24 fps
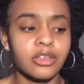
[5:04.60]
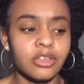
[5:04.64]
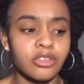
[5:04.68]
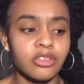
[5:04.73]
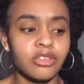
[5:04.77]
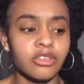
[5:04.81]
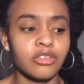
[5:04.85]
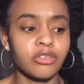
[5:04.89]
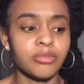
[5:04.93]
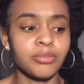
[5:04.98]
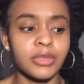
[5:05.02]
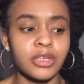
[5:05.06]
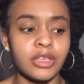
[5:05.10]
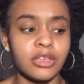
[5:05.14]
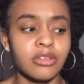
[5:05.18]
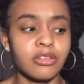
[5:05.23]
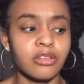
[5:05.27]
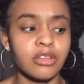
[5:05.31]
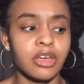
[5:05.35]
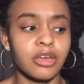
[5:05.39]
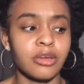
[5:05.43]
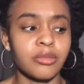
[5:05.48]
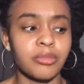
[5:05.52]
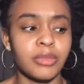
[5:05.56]
It just means
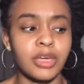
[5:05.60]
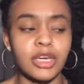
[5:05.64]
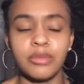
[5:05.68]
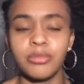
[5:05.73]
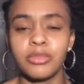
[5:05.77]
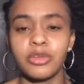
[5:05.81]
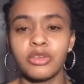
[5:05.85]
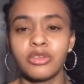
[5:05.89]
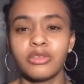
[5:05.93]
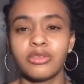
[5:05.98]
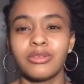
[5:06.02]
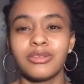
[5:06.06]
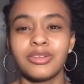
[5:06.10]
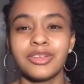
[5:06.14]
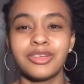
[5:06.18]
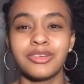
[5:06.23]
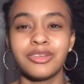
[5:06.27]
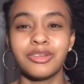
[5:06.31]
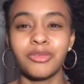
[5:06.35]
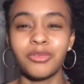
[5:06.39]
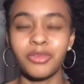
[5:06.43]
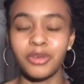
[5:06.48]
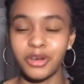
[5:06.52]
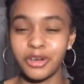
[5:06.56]
like maybe
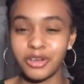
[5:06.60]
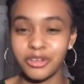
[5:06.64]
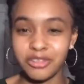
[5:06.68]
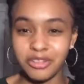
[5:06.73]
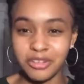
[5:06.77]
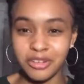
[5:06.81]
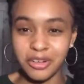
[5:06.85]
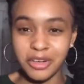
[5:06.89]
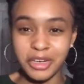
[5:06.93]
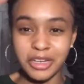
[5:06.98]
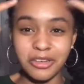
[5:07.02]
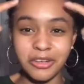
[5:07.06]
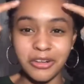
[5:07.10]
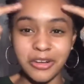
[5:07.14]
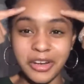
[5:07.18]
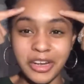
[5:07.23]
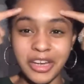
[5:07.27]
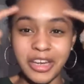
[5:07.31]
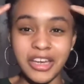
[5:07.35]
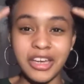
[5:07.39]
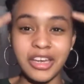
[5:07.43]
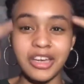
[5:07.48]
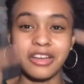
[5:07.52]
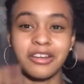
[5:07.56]
the words that are in your
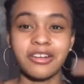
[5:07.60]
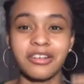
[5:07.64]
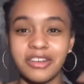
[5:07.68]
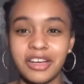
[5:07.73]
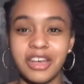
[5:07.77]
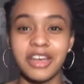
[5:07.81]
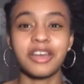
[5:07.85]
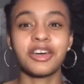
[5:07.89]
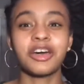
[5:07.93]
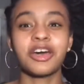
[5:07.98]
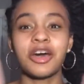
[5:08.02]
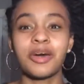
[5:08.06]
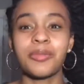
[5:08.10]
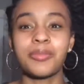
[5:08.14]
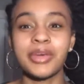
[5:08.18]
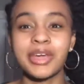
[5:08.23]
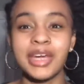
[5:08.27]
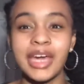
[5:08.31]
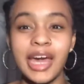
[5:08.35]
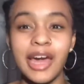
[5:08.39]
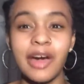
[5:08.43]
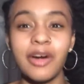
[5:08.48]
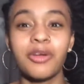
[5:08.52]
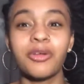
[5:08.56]
head are not
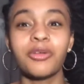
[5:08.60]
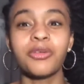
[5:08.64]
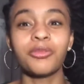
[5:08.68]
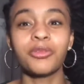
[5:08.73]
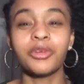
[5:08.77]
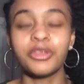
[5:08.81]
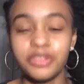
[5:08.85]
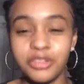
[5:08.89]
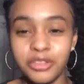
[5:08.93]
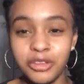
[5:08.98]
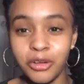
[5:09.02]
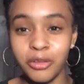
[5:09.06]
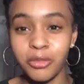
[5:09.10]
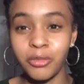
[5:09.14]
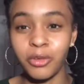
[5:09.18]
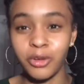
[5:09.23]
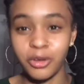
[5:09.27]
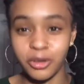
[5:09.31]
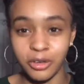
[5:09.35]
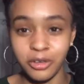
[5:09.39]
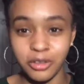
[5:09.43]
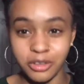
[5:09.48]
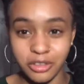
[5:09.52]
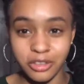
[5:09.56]
coming out with your
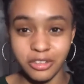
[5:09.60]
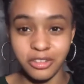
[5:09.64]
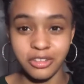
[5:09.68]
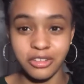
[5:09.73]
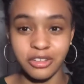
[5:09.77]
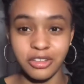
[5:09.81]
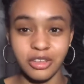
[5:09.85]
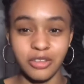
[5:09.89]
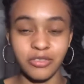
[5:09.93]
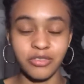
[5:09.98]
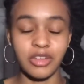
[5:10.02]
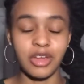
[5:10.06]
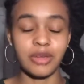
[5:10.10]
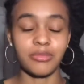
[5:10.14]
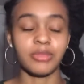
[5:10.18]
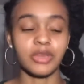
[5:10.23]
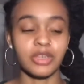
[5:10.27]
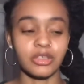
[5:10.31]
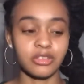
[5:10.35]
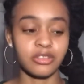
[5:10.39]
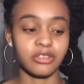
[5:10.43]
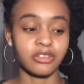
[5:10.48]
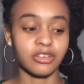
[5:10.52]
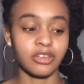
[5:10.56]
words, if that
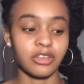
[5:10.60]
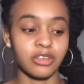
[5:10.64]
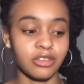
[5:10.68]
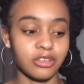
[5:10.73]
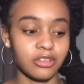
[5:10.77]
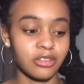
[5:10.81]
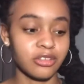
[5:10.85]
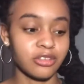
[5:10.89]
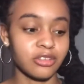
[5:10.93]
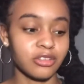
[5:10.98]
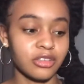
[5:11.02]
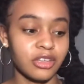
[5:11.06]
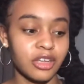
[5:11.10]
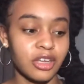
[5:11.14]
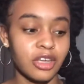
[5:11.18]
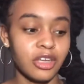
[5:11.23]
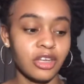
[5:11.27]
makes sense.